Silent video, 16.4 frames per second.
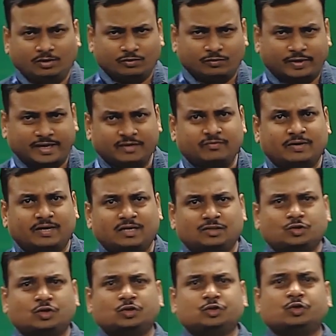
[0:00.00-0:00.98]
very well,
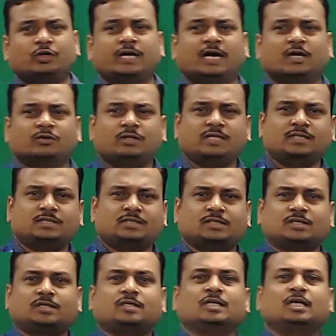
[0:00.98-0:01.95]
so you should have this
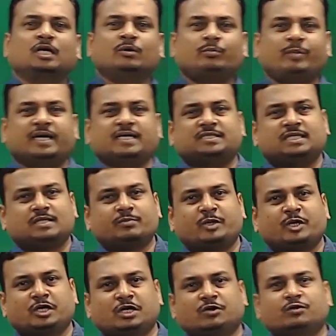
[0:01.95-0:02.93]
basic
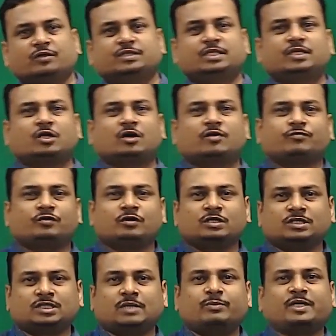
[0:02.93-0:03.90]
prerequisite of
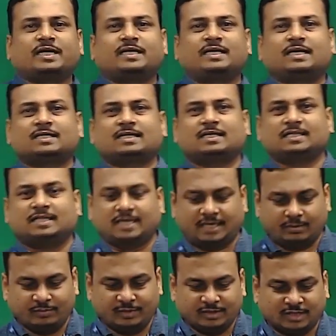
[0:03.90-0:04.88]
semiconductor
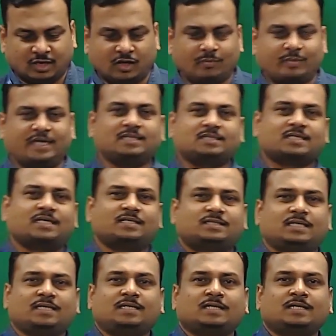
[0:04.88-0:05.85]
theory. Means I will be
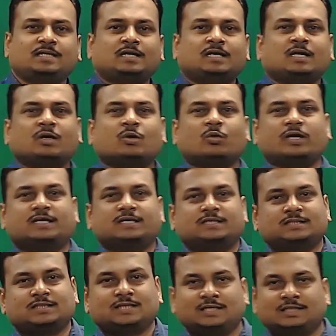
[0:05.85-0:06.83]
discussing what
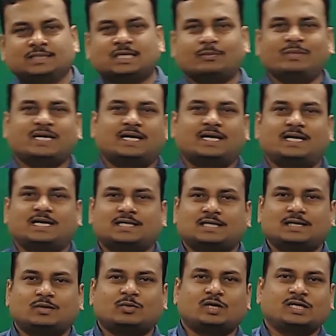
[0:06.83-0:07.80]
is
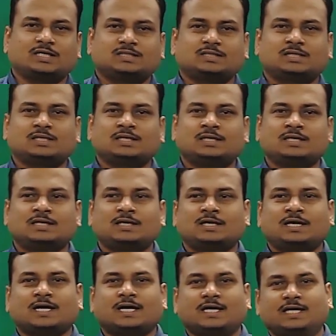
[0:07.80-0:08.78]
semiconductor, what is
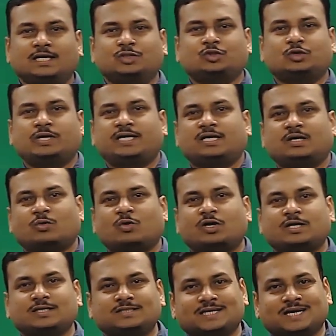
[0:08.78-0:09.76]
insulator,
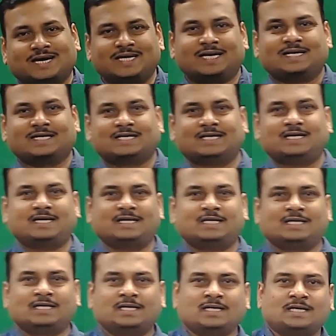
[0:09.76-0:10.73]
what is
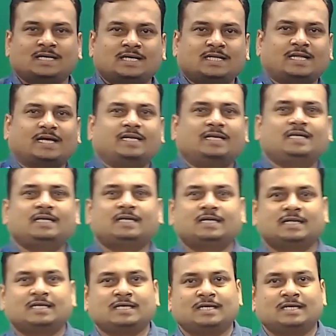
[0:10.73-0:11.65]
conductor, then